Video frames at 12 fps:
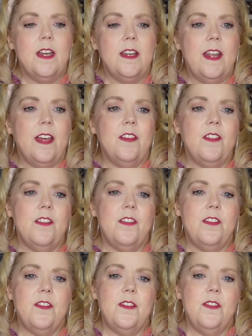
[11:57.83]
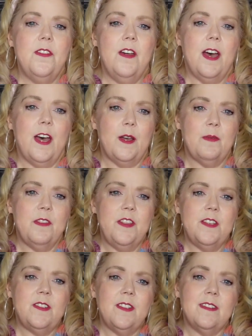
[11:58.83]
Now, uh,
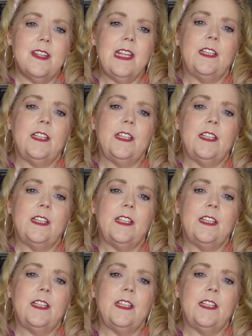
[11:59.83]
this is the